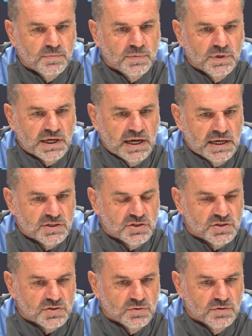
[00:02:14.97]
you can't
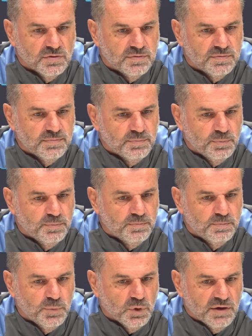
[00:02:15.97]
just sort of
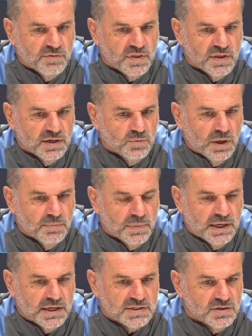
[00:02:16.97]
put everything in one
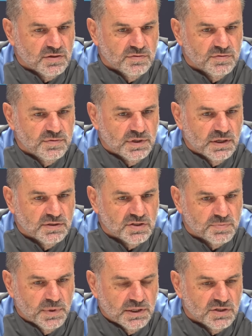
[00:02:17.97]
basket of, you know,
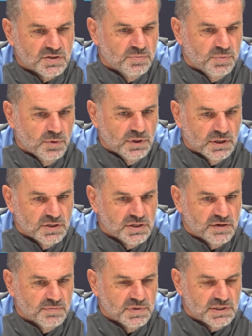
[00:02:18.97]
just being disappointed because
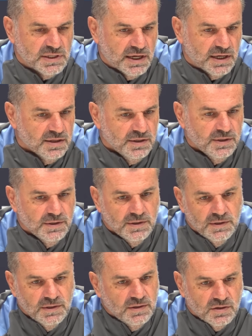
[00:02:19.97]
you haven't missed out.
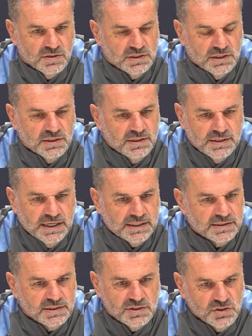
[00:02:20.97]
Like I said,
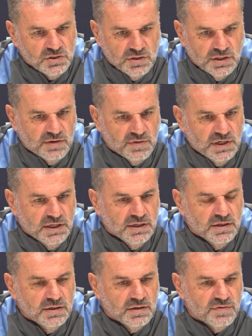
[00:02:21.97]
that shouldn't have
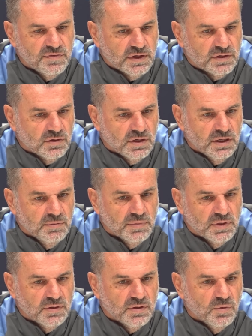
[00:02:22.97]
any effect on him
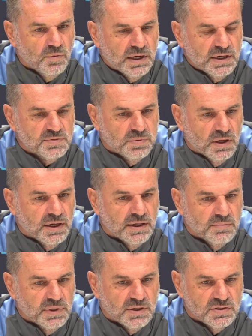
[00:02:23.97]
and the way he's
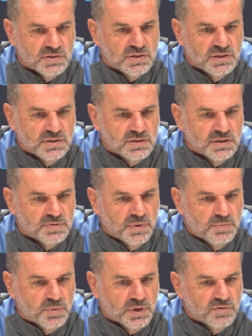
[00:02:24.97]
playing, because he's
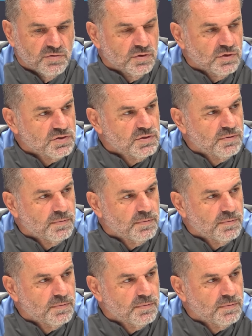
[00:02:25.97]
been brilliant for us.